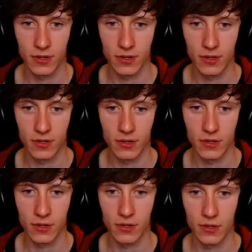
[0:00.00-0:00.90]

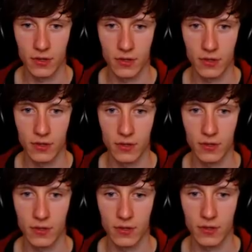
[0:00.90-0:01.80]

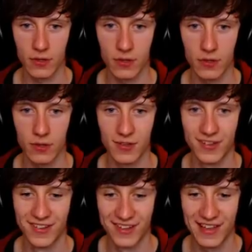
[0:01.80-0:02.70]
Nobody speaks.